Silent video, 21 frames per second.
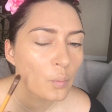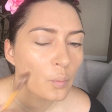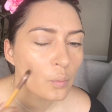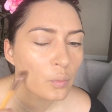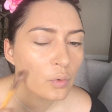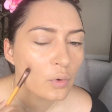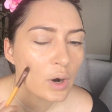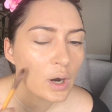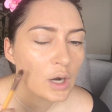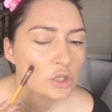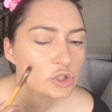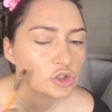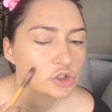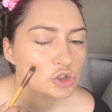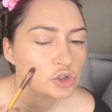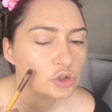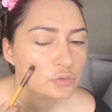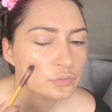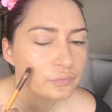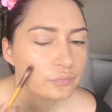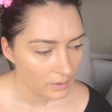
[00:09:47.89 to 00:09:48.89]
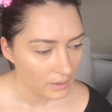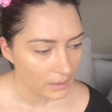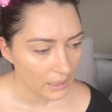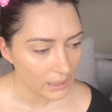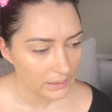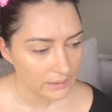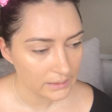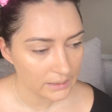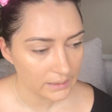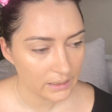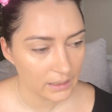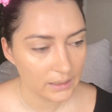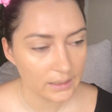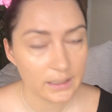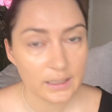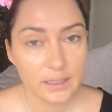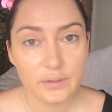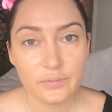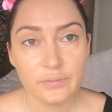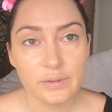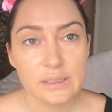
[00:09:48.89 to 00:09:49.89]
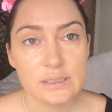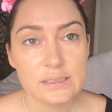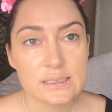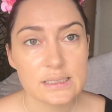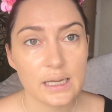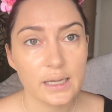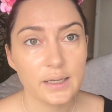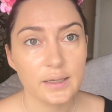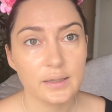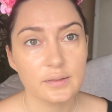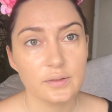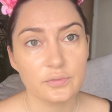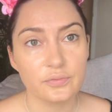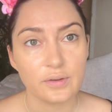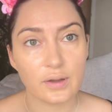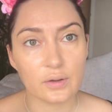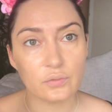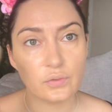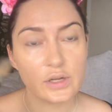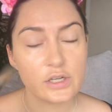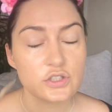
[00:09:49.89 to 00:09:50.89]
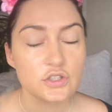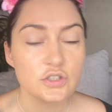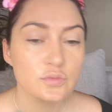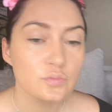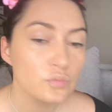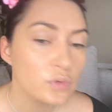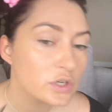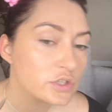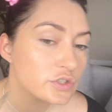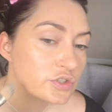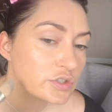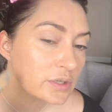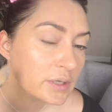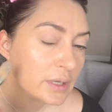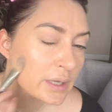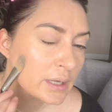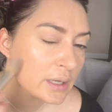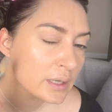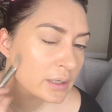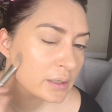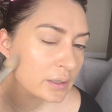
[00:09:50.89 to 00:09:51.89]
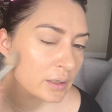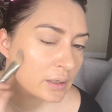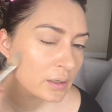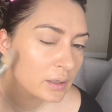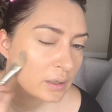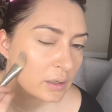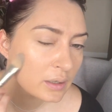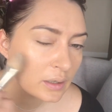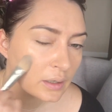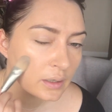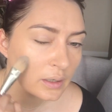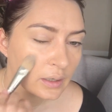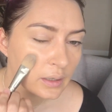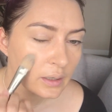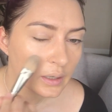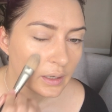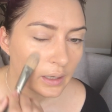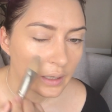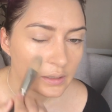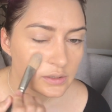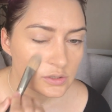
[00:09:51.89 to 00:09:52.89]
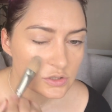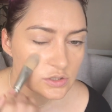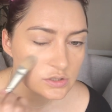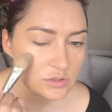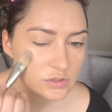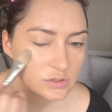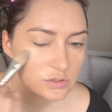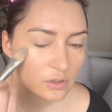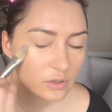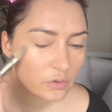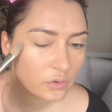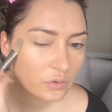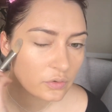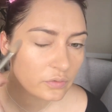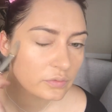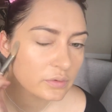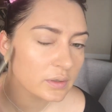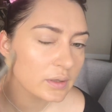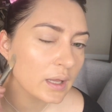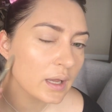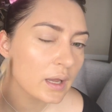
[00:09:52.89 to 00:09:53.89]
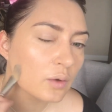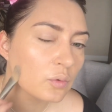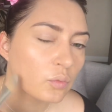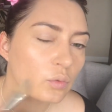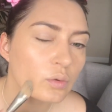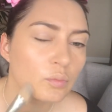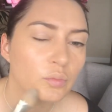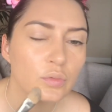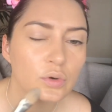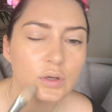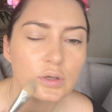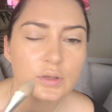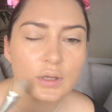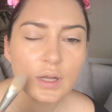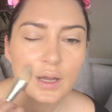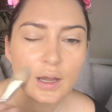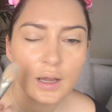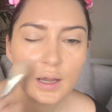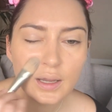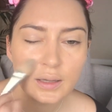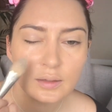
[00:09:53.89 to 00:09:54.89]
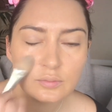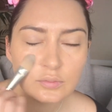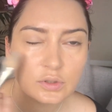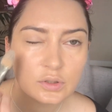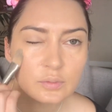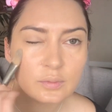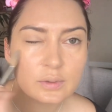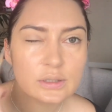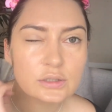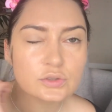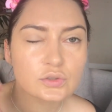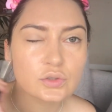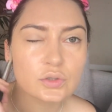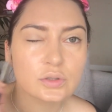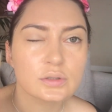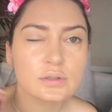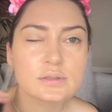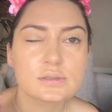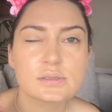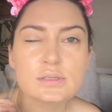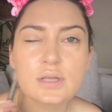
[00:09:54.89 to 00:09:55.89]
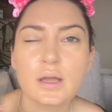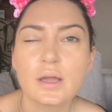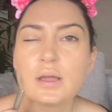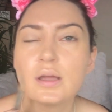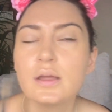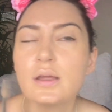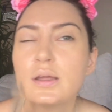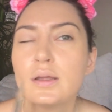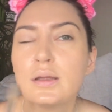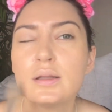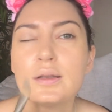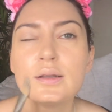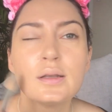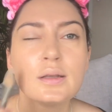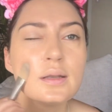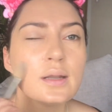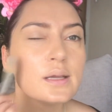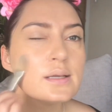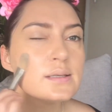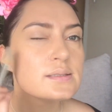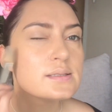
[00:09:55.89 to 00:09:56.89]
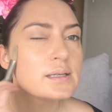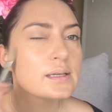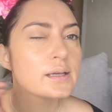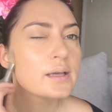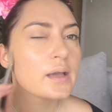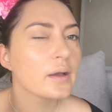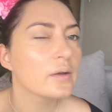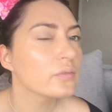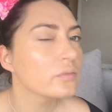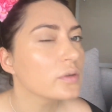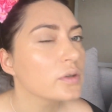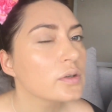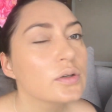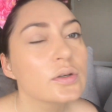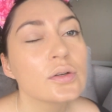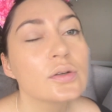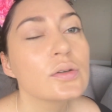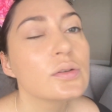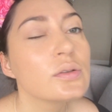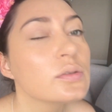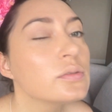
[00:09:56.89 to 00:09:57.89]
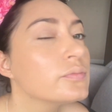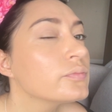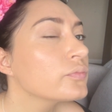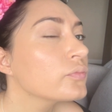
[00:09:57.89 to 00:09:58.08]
brush. And then I'll even take the foundation brush again and just go over that one more time to make sure it's nice and covered.